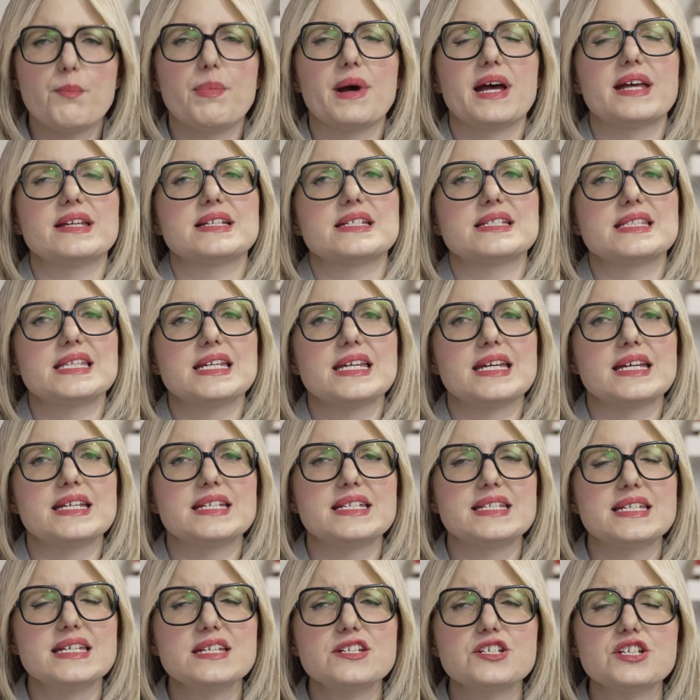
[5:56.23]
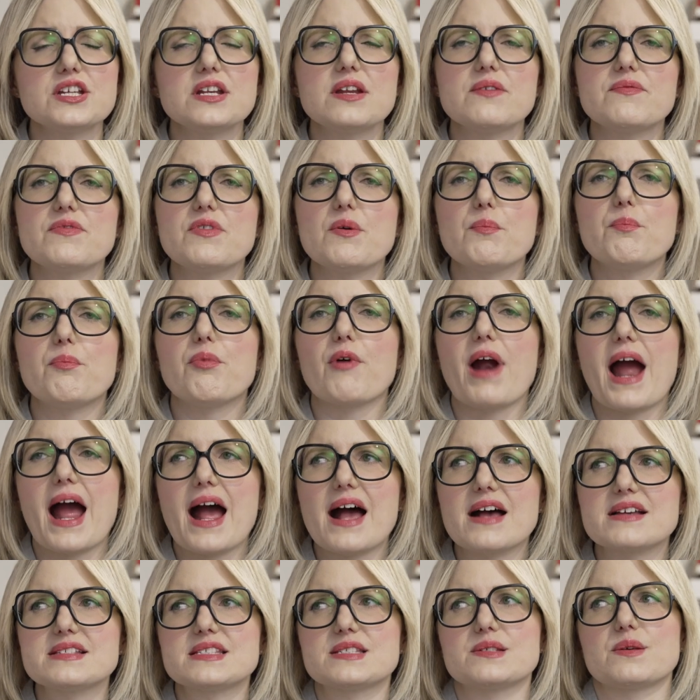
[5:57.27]
but the addition of the
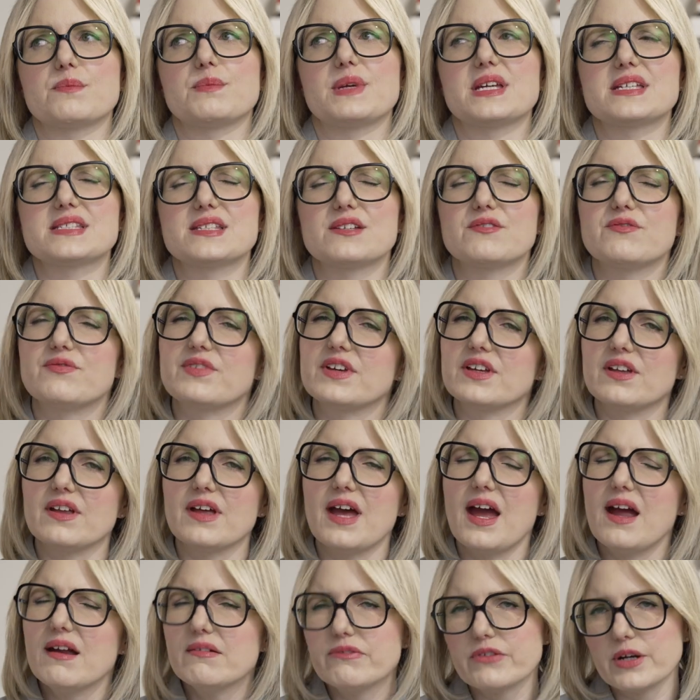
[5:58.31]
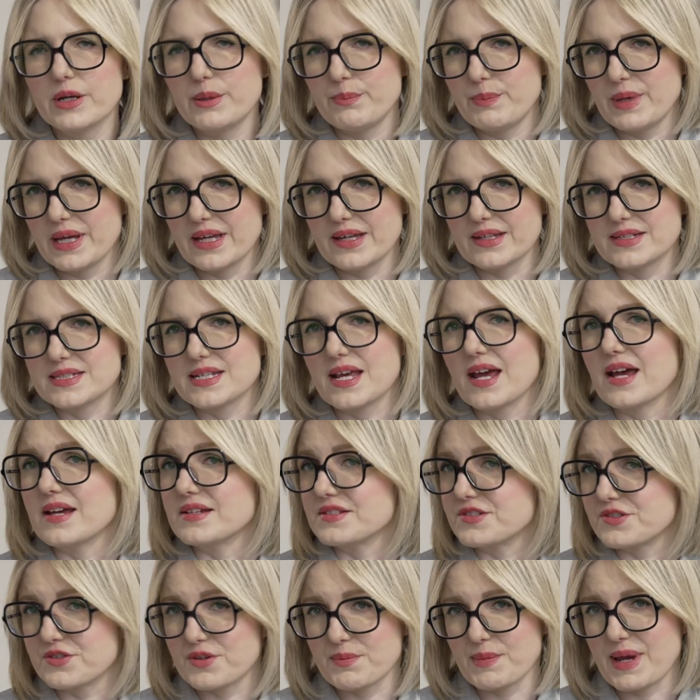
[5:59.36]
brass makes it feel every bit
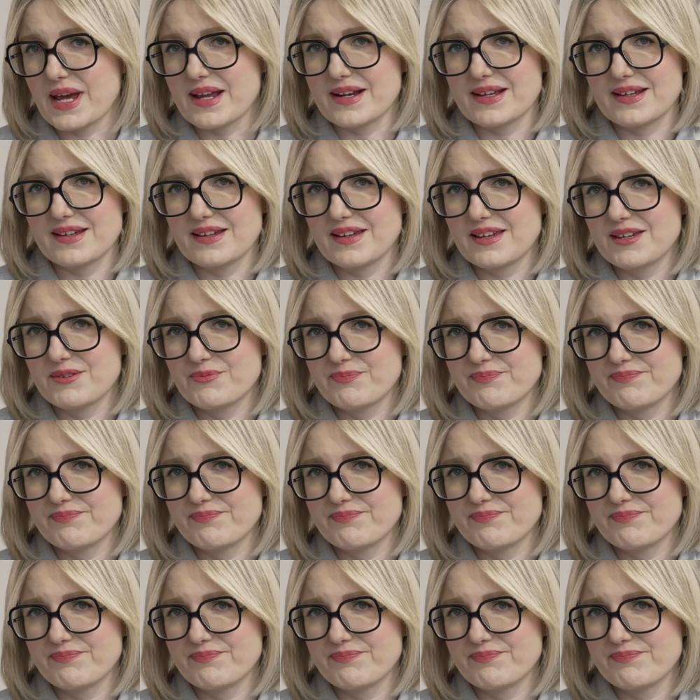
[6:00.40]
as dramatic.